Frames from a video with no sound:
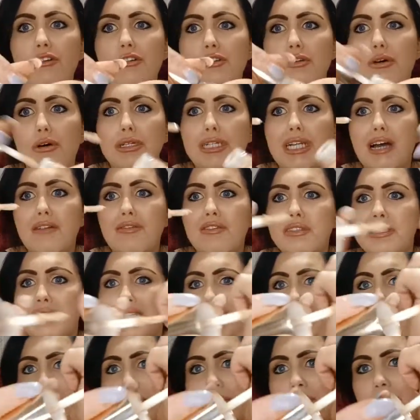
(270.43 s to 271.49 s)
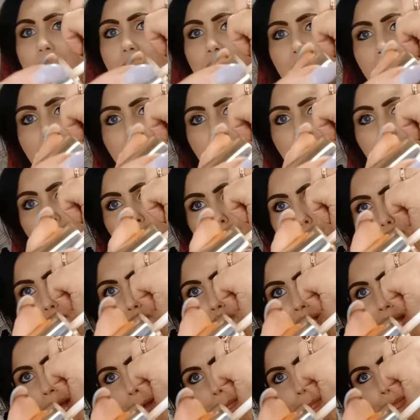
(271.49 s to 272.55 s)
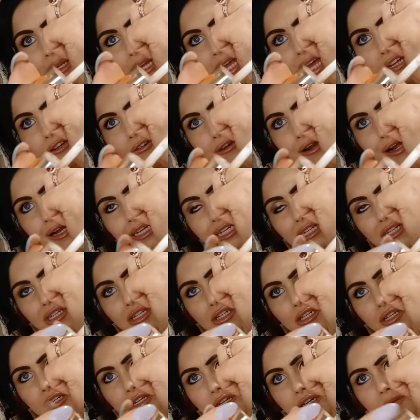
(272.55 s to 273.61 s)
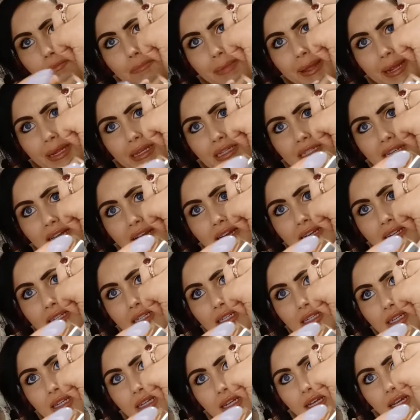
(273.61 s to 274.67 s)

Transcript: It does have the same doe foot applicator as the big size,